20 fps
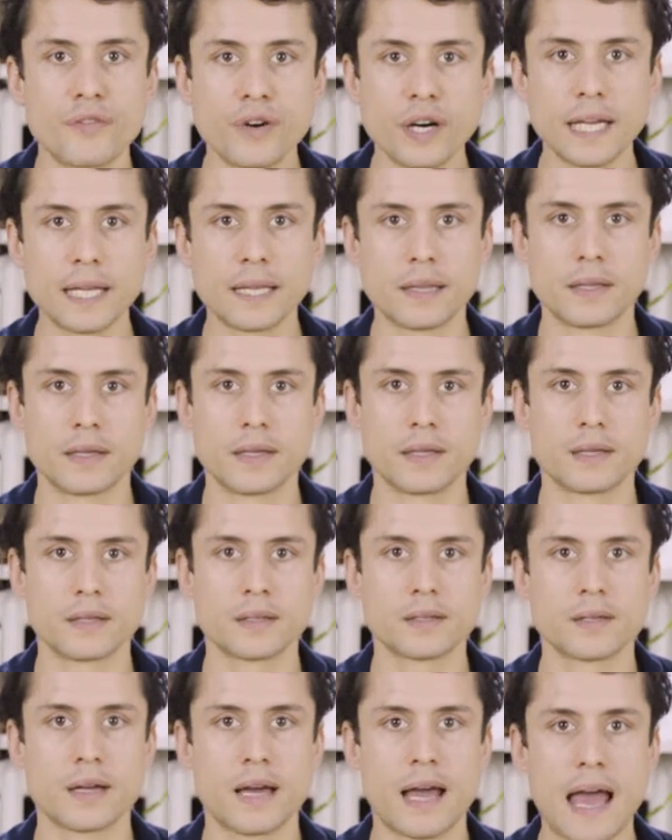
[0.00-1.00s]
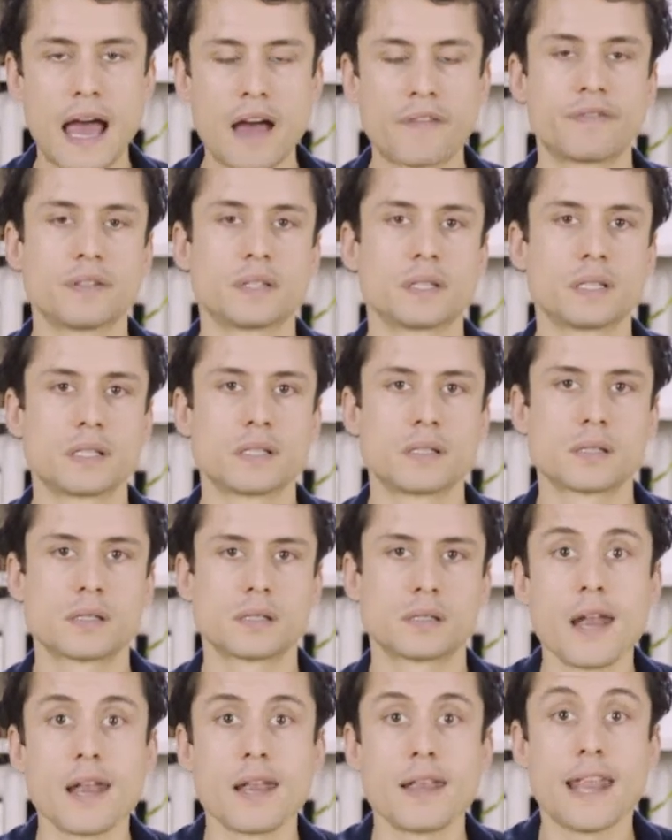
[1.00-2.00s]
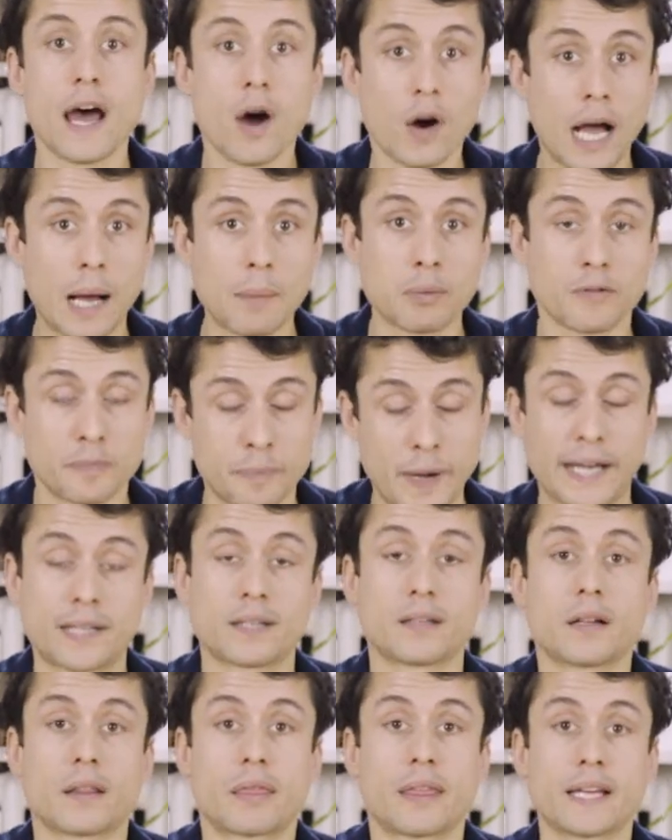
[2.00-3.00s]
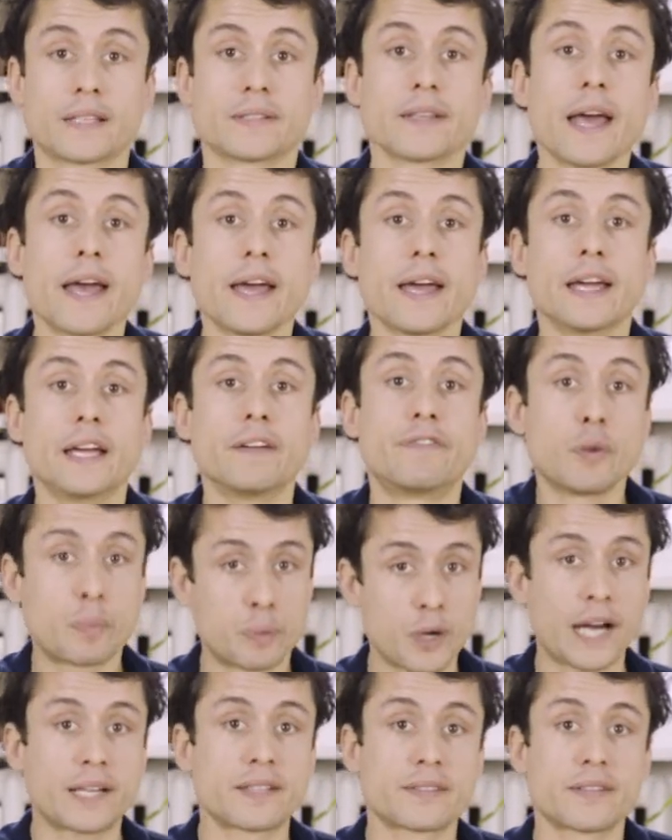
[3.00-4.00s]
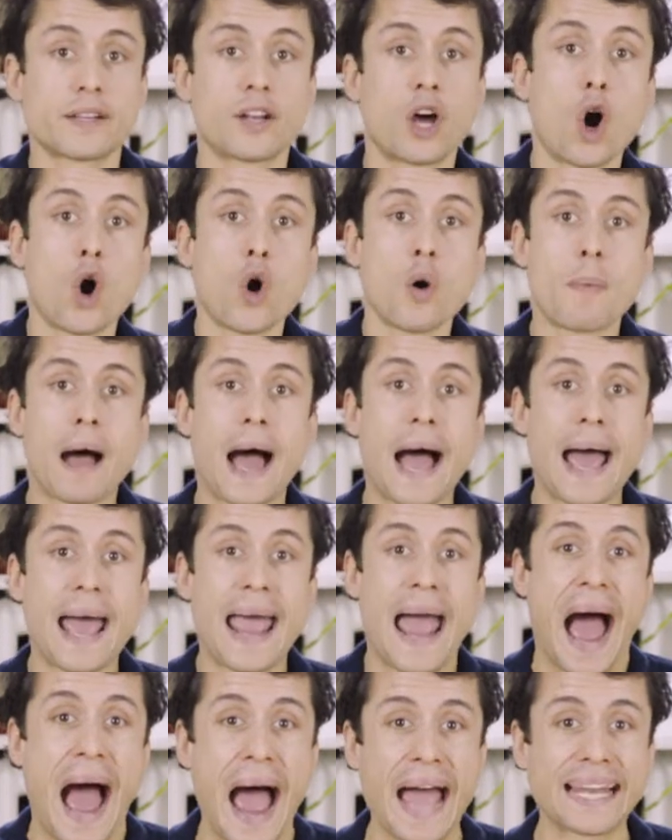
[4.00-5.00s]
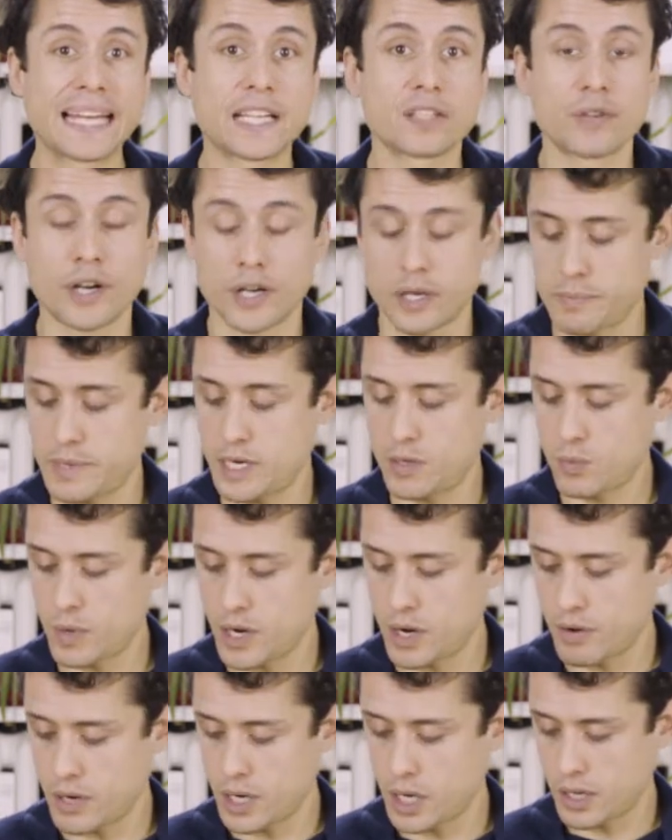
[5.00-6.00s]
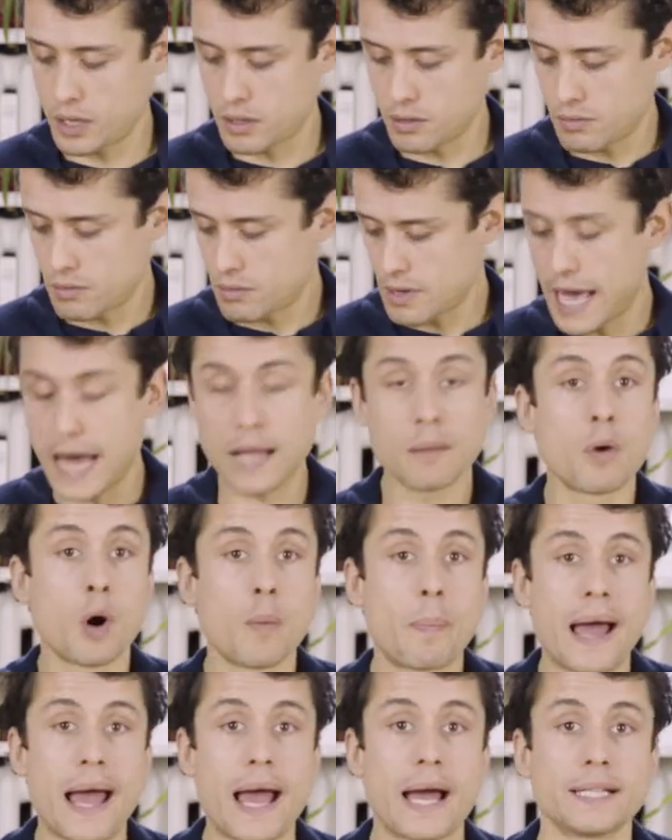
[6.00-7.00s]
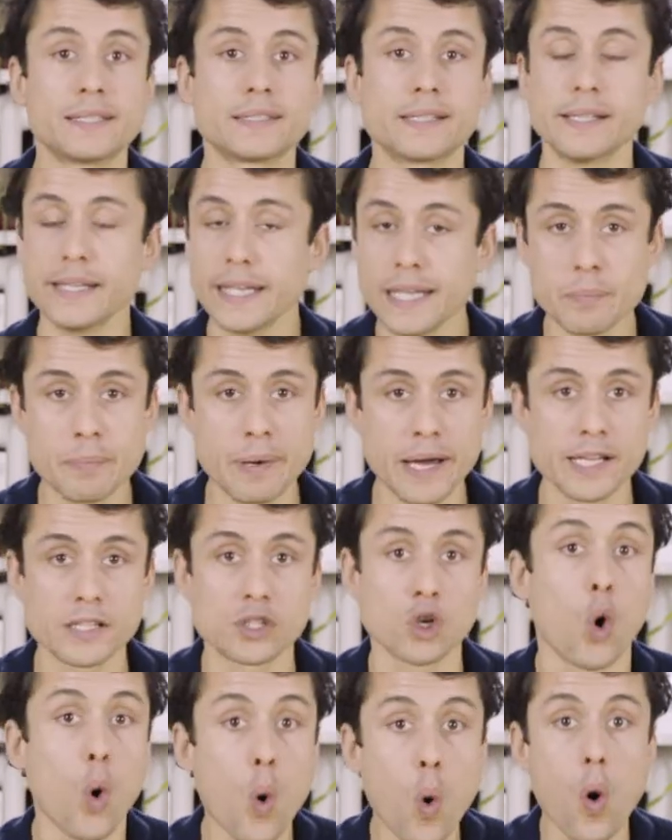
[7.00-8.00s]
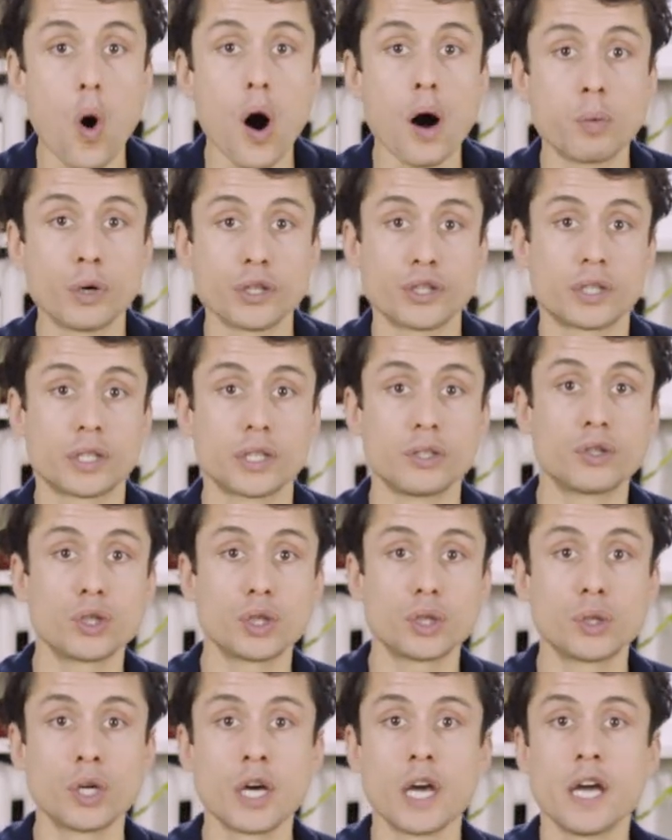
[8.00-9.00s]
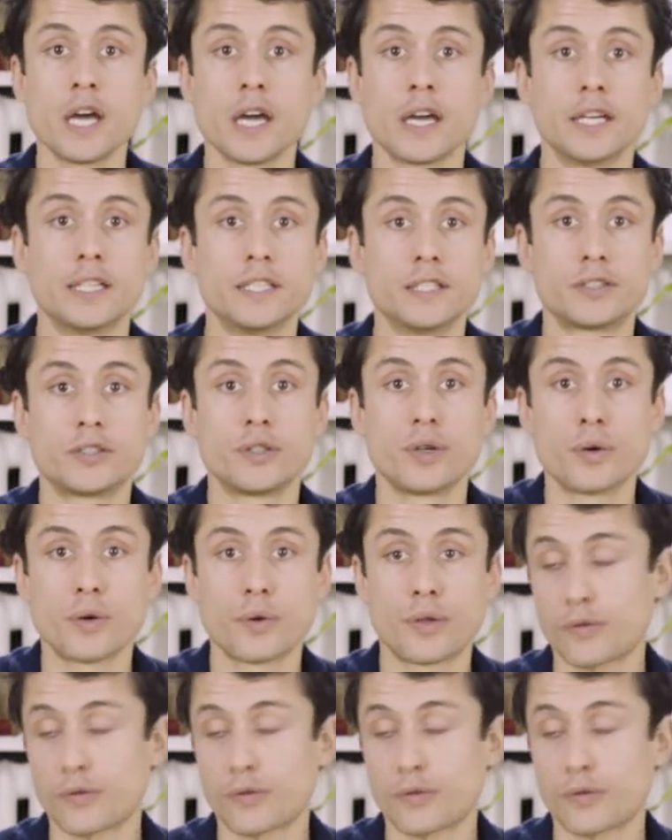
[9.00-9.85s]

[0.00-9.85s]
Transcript: freely, effortless. Now, a couple of practical things. If you practice at home, I highly recommend wearing elbow pads and knee pads, or what you can do is you